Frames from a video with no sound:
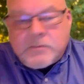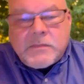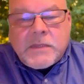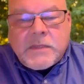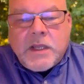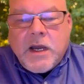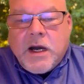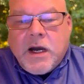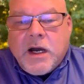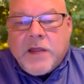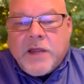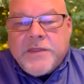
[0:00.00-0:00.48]

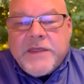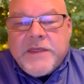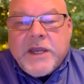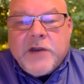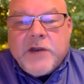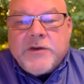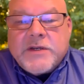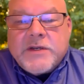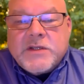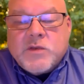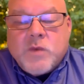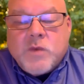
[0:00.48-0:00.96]
uh,
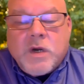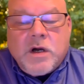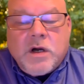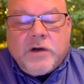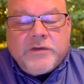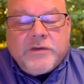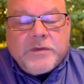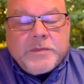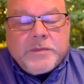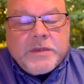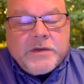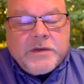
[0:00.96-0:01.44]
there as well
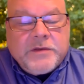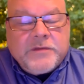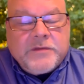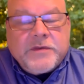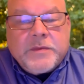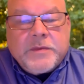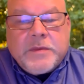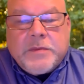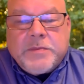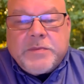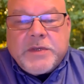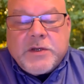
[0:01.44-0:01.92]
from the from
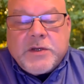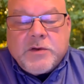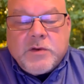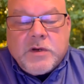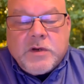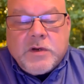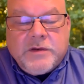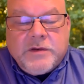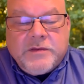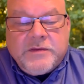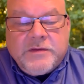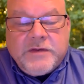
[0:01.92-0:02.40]
the
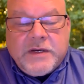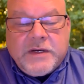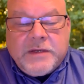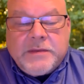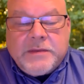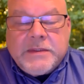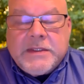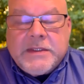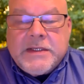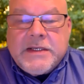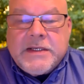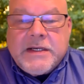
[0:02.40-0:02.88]
Bureau of uh,
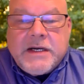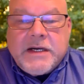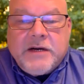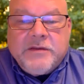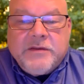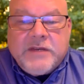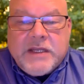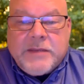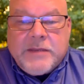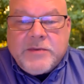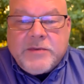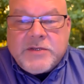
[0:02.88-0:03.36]
of
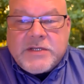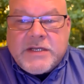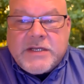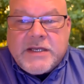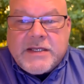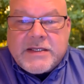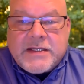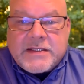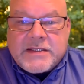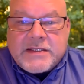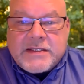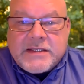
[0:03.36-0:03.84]
Labor
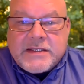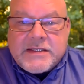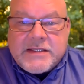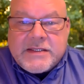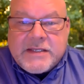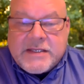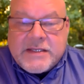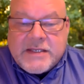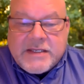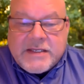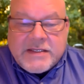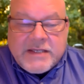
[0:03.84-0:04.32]

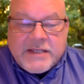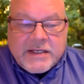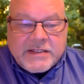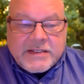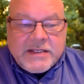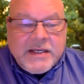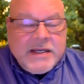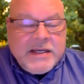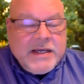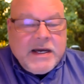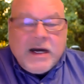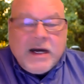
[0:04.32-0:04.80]
Statistics.
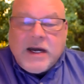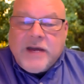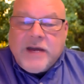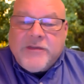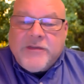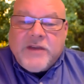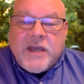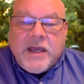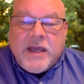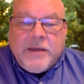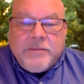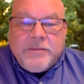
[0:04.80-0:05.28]
Uh, if,
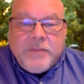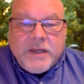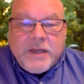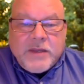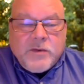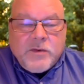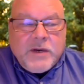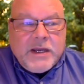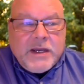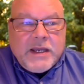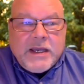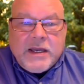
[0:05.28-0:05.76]
eh, by the
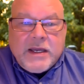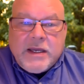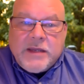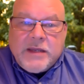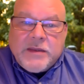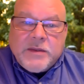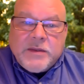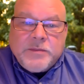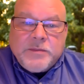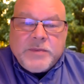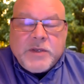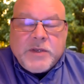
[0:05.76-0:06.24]
way, eh, eh,
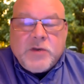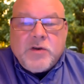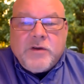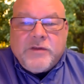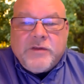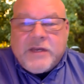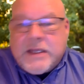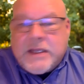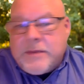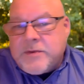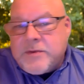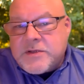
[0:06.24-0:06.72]
the Bureau of
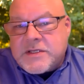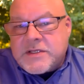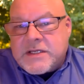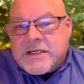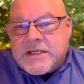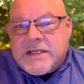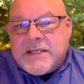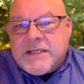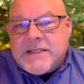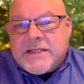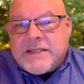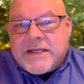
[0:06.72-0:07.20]
Labor
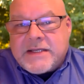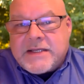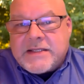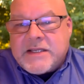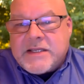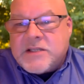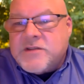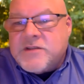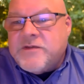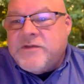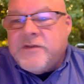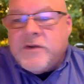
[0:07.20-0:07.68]
Statistics
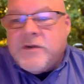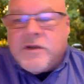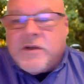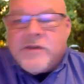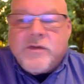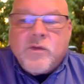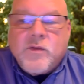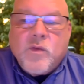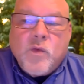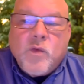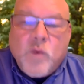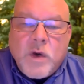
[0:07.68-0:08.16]
is full of
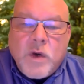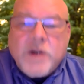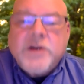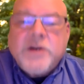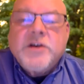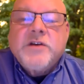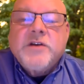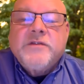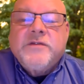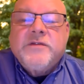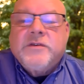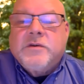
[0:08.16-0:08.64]

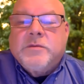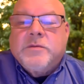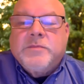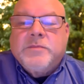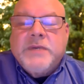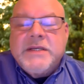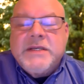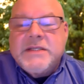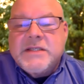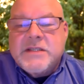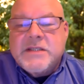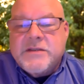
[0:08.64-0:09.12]
wonderful
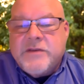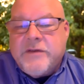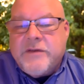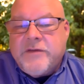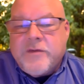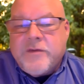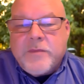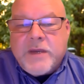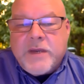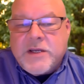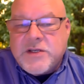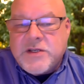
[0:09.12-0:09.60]
pieces of
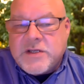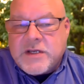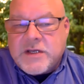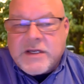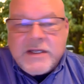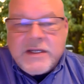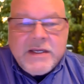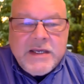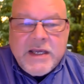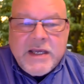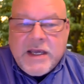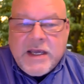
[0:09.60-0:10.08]
information.
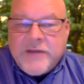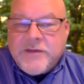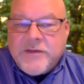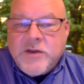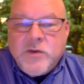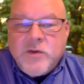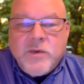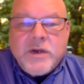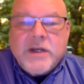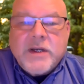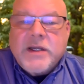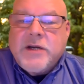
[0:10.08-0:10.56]
If you
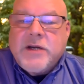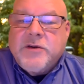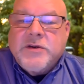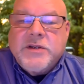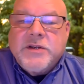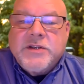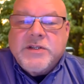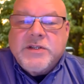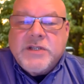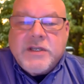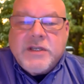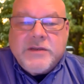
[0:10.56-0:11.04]
want to
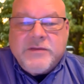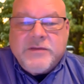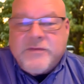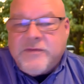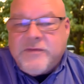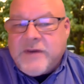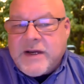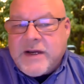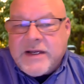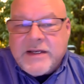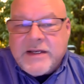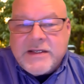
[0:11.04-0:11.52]
go
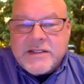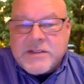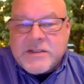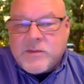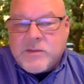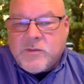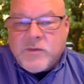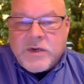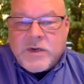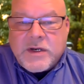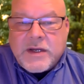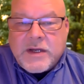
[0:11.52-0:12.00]
find
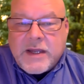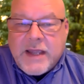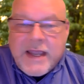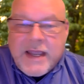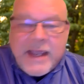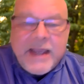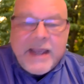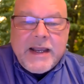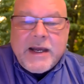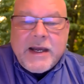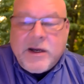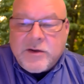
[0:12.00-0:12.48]
somewhere to
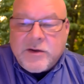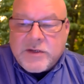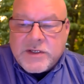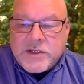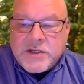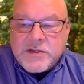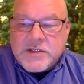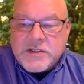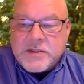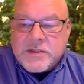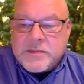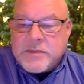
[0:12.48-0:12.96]
hang out and do
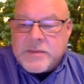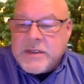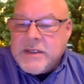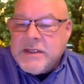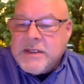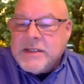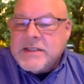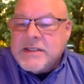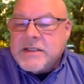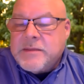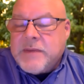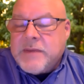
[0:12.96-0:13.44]
some
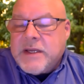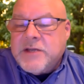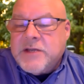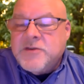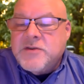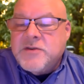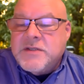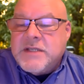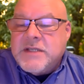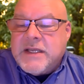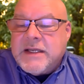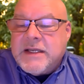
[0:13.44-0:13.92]
some
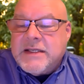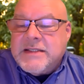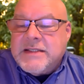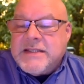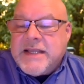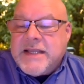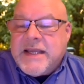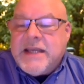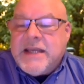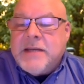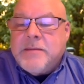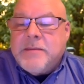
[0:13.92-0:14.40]
interesting
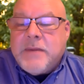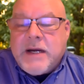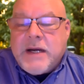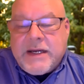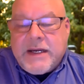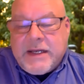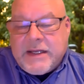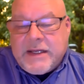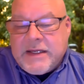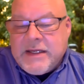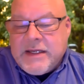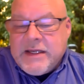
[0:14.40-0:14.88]
data
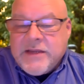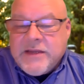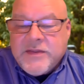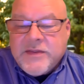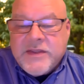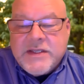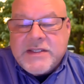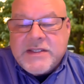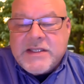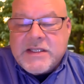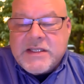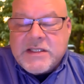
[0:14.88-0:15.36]
mining,
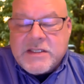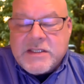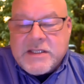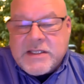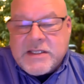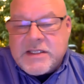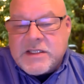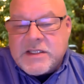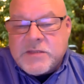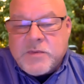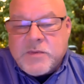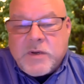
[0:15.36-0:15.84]
this is this
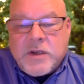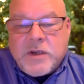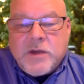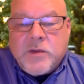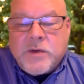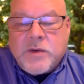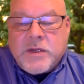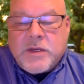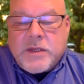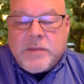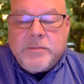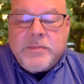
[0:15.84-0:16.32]
is probably
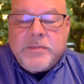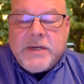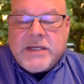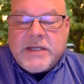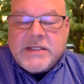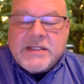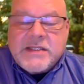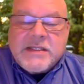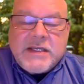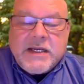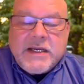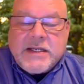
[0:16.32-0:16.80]
one of the
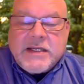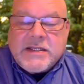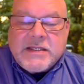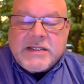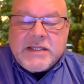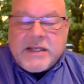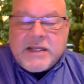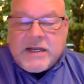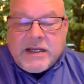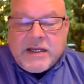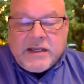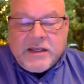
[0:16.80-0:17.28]
best sites
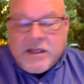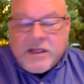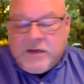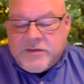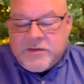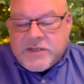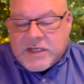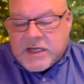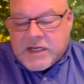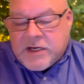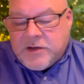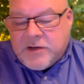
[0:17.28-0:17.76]
that I love
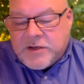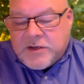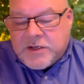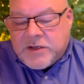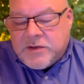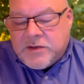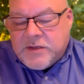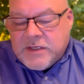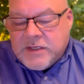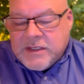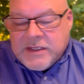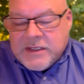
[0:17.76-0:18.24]
to go
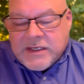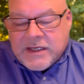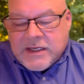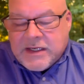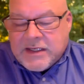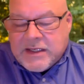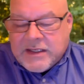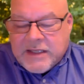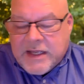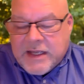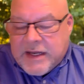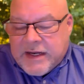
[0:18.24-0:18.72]
to,
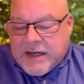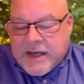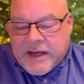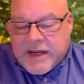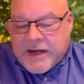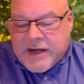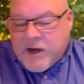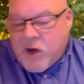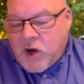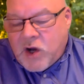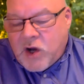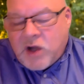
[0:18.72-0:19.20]
uh, and and
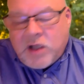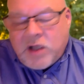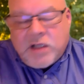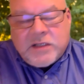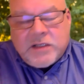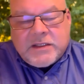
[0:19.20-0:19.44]
all